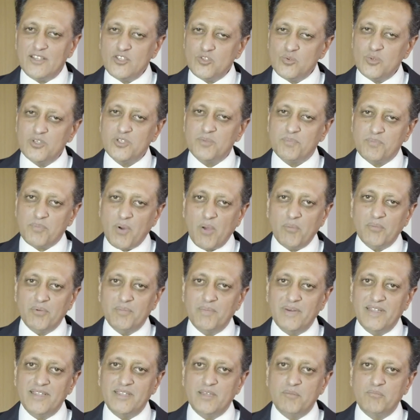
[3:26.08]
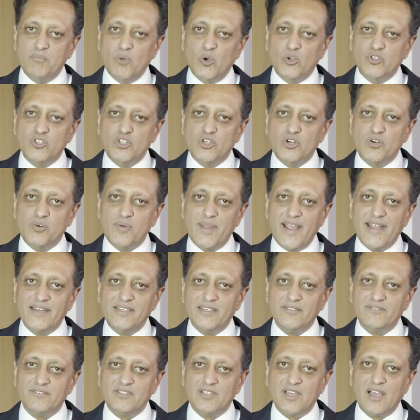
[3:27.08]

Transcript: this was probably the most creative